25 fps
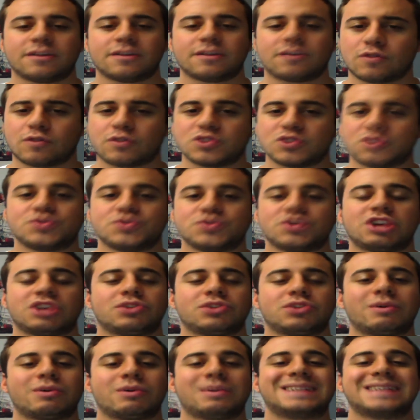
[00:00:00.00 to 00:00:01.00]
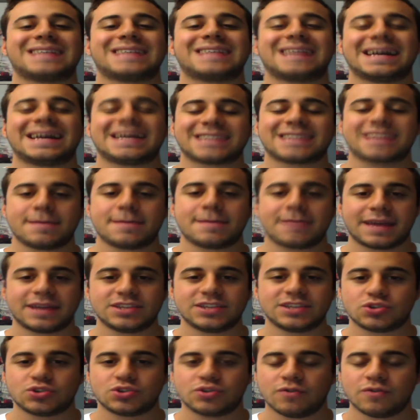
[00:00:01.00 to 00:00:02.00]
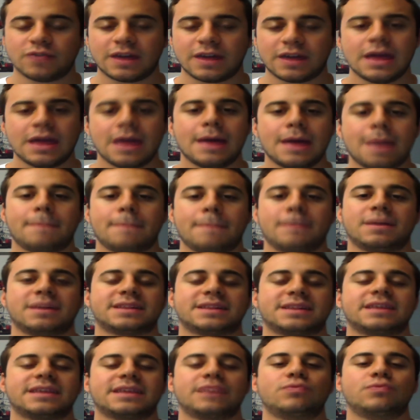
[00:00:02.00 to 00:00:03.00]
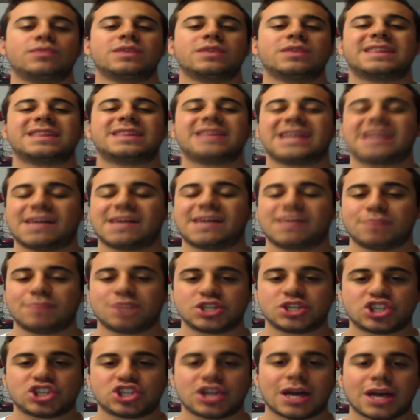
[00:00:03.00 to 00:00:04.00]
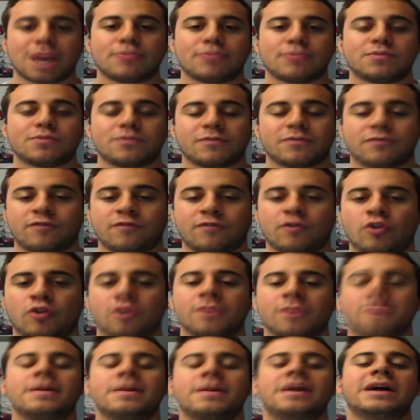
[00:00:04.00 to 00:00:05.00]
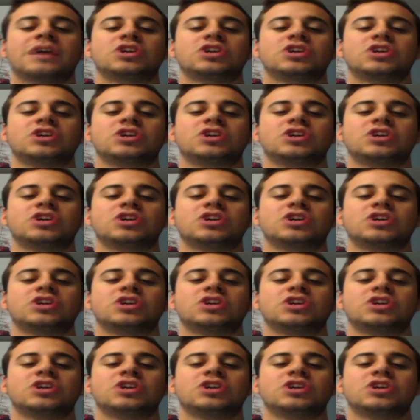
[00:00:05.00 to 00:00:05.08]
Of course, we saw Torres last game against Juve, but he really didn't have much time to perform.